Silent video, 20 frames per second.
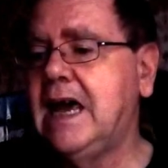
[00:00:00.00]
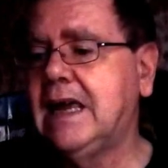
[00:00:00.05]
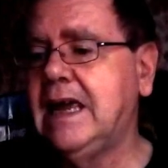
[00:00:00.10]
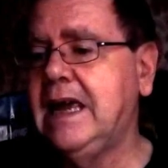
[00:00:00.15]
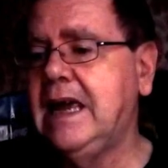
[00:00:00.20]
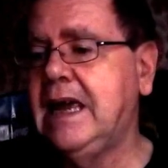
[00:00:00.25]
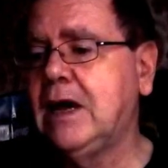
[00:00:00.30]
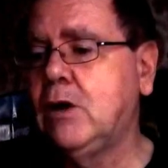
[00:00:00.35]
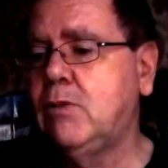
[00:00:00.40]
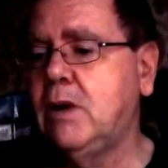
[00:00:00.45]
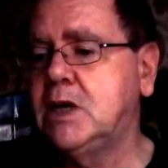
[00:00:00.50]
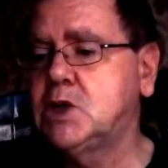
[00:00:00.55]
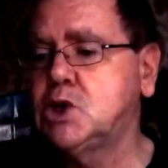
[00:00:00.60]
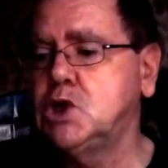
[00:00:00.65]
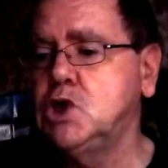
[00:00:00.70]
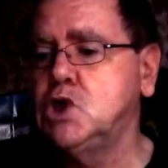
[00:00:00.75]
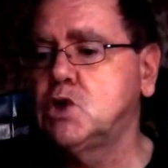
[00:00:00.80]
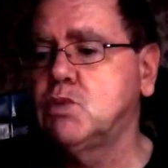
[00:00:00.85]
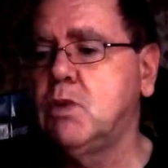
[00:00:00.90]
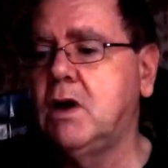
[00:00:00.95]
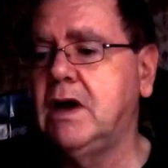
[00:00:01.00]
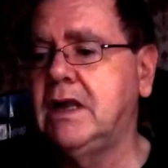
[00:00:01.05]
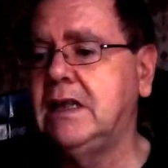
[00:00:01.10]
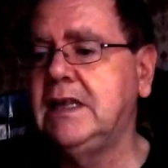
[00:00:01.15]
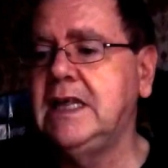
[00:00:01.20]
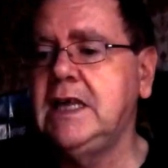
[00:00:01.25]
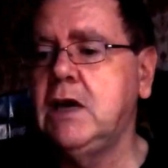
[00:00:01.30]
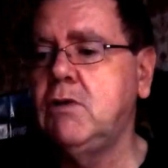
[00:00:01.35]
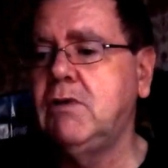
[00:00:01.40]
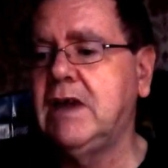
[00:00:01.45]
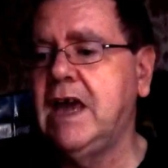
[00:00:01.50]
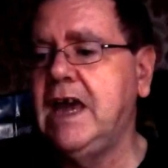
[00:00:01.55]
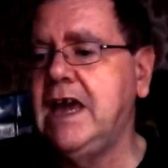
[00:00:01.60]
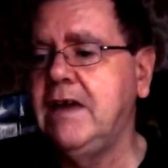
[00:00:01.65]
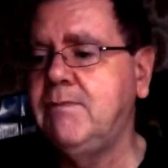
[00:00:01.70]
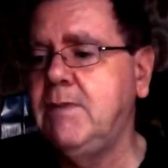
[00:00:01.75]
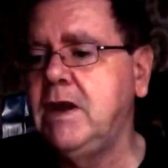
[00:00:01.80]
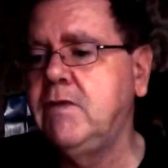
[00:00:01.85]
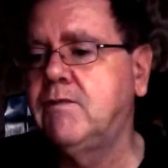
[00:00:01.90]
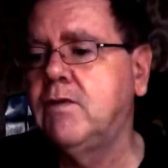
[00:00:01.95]
questions what Leo gave me
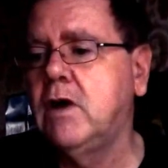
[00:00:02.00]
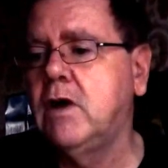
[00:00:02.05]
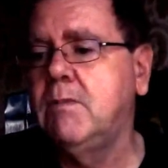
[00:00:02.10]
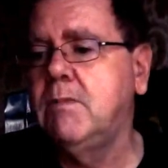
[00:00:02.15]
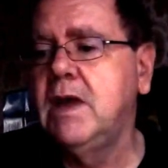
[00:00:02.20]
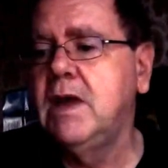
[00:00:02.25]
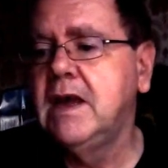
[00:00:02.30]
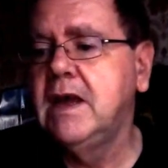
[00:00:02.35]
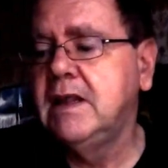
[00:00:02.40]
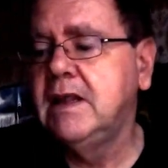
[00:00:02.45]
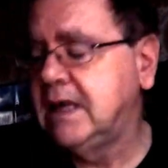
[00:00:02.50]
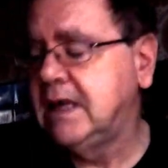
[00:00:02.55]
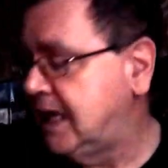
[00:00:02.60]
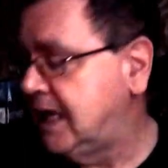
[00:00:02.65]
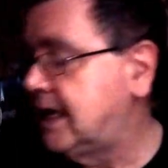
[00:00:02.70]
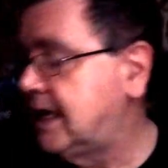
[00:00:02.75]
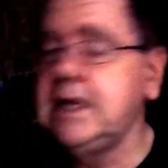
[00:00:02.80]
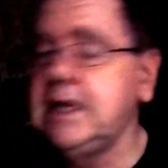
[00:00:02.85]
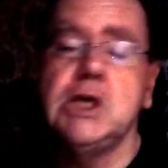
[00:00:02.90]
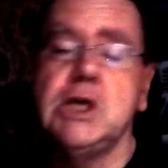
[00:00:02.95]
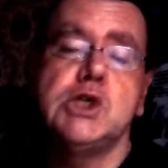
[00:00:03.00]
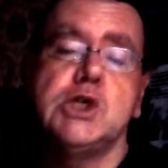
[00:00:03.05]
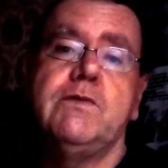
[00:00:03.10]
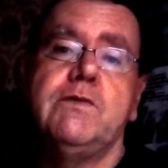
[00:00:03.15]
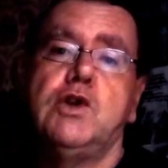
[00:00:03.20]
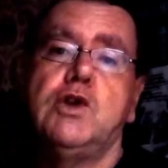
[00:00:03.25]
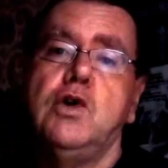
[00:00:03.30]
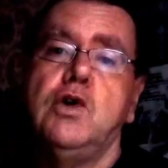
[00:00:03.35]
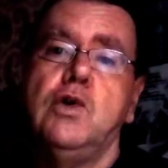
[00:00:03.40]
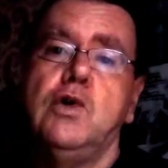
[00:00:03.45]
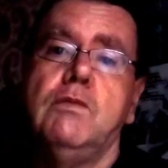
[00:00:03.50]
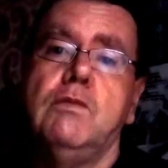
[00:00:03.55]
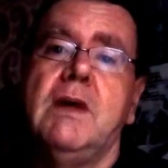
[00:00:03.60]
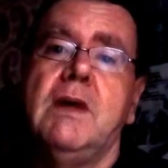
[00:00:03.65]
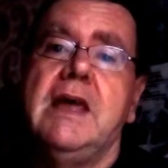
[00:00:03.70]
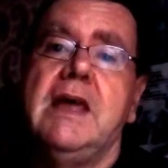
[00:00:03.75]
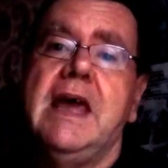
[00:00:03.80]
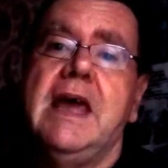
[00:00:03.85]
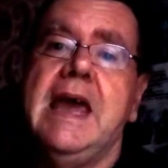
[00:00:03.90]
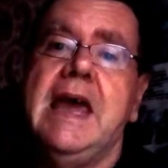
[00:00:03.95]
from the Geek Legion of Doom.
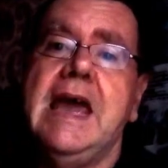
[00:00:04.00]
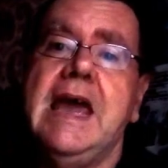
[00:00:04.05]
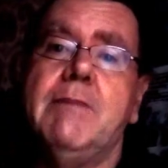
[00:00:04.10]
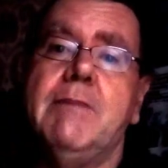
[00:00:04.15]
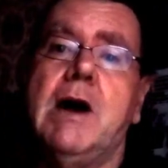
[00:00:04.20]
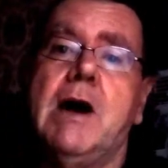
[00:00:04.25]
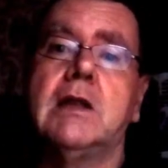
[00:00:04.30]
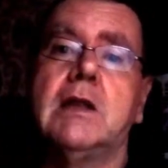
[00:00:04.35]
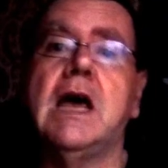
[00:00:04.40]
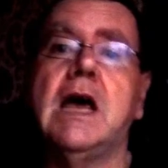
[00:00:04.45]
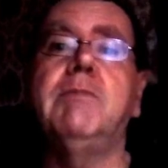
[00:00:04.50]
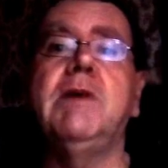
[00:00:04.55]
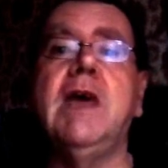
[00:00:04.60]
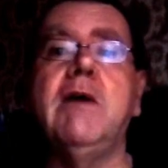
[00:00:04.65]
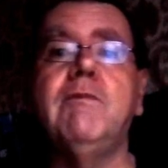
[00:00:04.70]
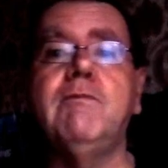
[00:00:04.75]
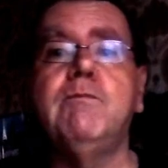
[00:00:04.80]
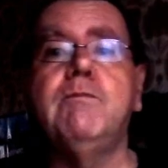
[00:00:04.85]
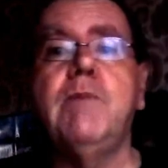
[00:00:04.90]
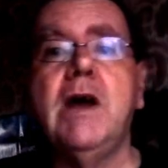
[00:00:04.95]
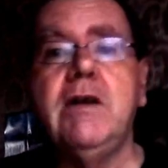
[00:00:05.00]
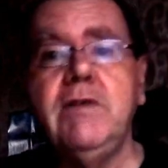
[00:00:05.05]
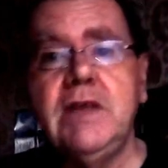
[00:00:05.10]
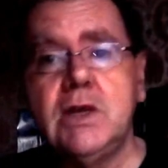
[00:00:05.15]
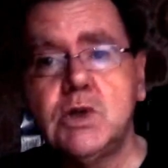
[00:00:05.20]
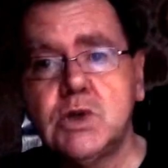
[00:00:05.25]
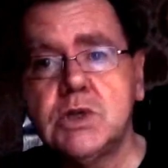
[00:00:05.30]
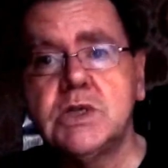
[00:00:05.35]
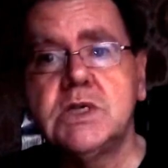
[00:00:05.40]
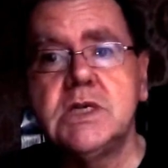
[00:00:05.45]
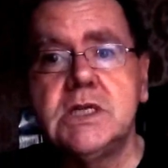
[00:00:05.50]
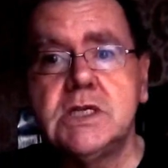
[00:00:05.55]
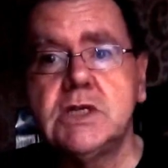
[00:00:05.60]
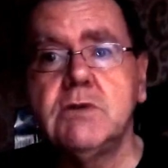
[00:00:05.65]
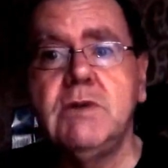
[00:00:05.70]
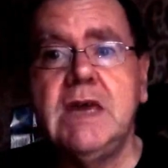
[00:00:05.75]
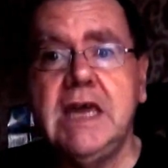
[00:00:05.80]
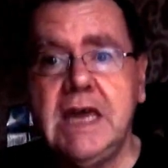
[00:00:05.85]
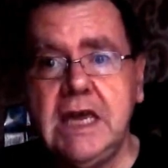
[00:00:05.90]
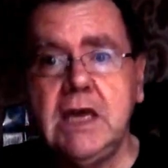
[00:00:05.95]
I'd be very interested to hear
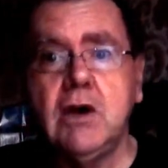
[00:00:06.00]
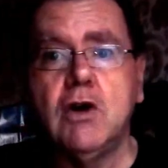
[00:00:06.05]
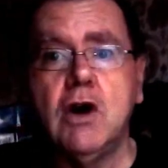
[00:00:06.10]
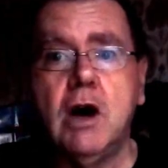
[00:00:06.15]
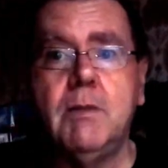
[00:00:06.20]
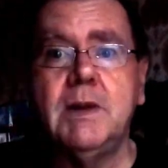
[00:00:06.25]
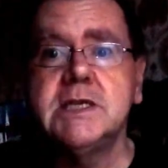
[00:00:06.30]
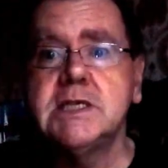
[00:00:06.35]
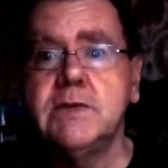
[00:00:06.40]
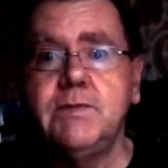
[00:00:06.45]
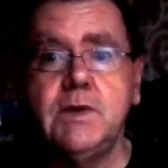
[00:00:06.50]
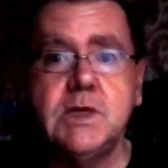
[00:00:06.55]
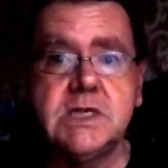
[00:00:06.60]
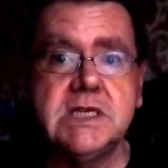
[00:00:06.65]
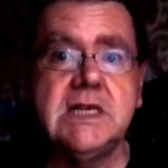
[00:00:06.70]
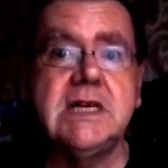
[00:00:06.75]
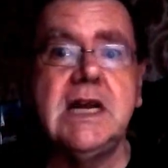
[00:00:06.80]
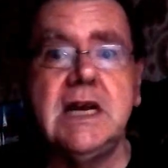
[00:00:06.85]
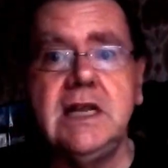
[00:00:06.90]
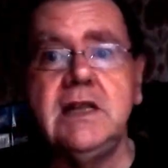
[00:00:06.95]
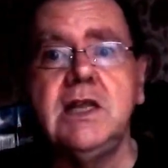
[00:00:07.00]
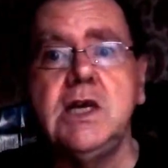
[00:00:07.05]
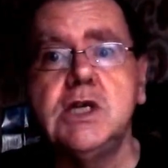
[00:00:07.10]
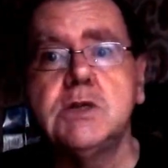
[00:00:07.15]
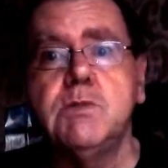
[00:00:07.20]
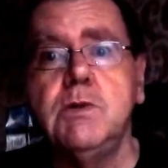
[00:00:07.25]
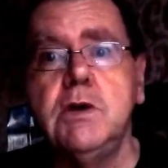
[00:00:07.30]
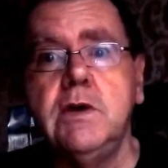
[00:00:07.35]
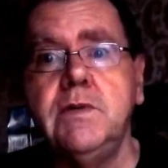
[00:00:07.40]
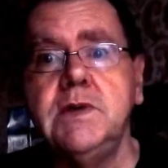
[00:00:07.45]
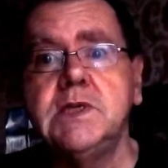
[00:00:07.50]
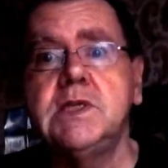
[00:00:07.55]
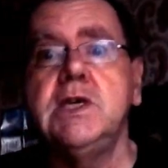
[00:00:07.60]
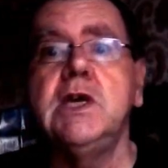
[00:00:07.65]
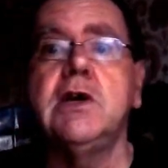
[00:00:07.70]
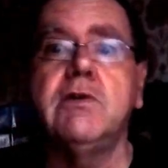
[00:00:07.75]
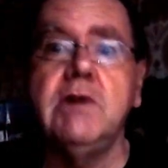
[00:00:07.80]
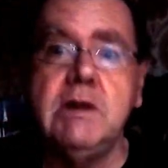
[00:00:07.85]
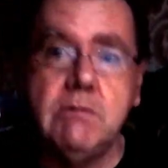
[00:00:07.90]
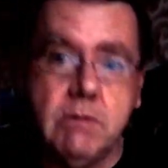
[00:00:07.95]
your comments. Have you seen any of these movies? Do you agree
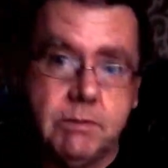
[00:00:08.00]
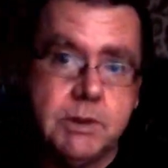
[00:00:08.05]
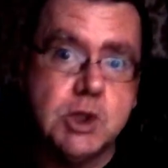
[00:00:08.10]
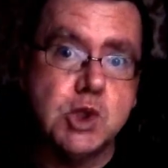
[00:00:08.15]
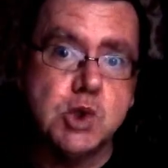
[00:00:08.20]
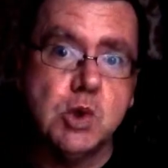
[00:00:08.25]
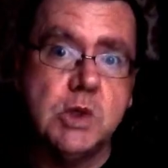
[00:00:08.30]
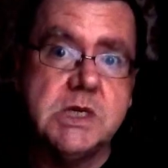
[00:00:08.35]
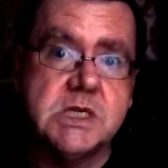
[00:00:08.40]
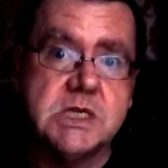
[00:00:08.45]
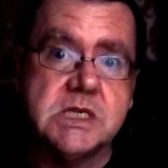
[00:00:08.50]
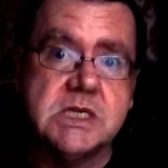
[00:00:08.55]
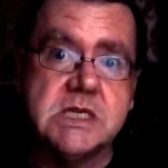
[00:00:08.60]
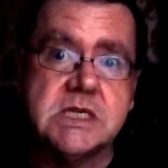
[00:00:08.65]
with me choices?